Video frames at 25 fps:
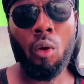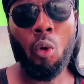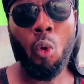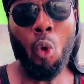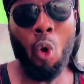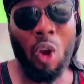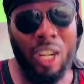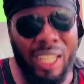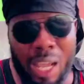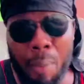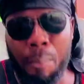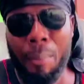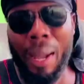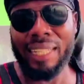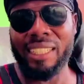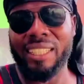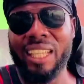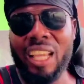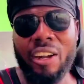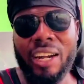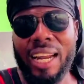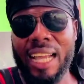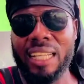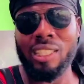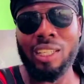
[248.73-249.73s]
Only
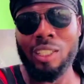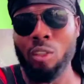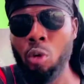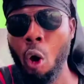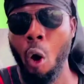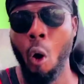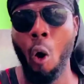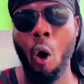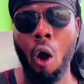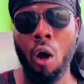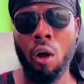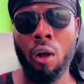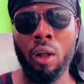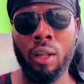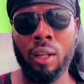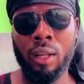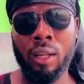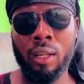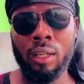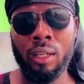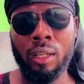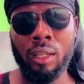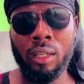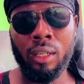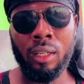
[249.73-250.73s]
materials in all.
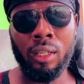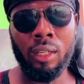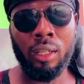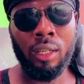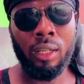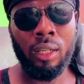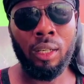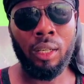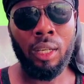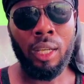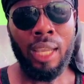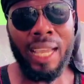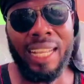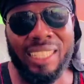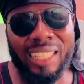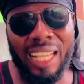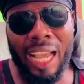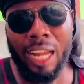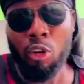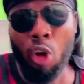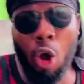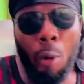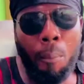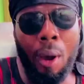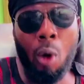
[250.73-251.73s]
It's a
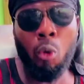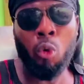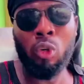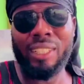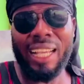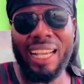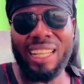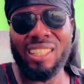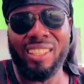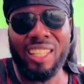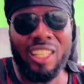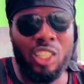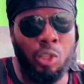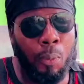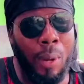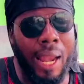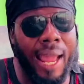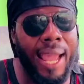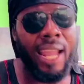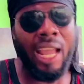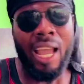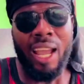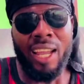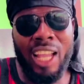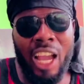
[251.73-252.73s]
noble who justice
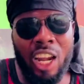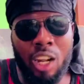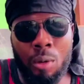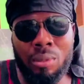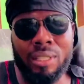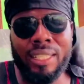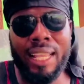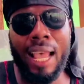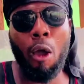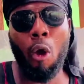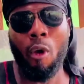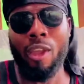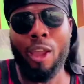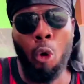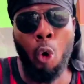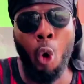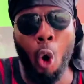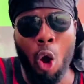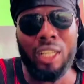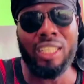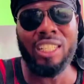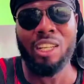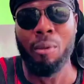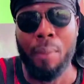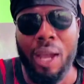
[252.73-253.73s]
blade. You know, say, oh, you
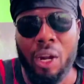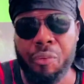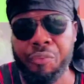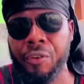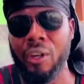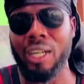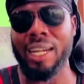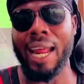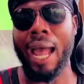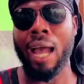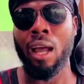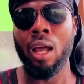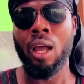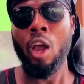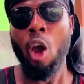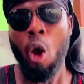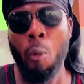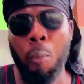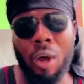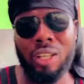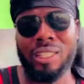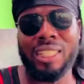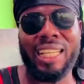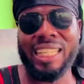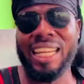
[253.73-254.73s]
hold him for that.
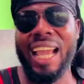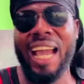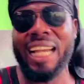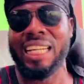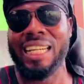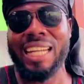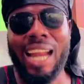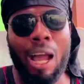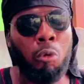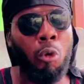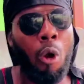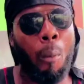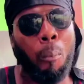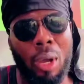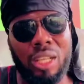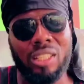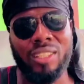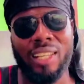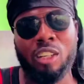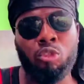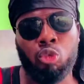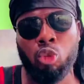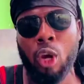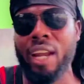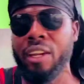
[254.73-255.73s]
Obo senior di nakobo
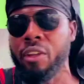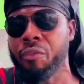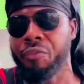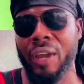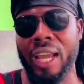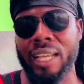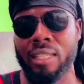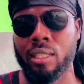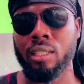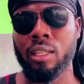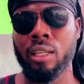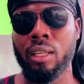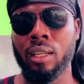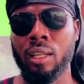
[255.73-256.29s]
central defense.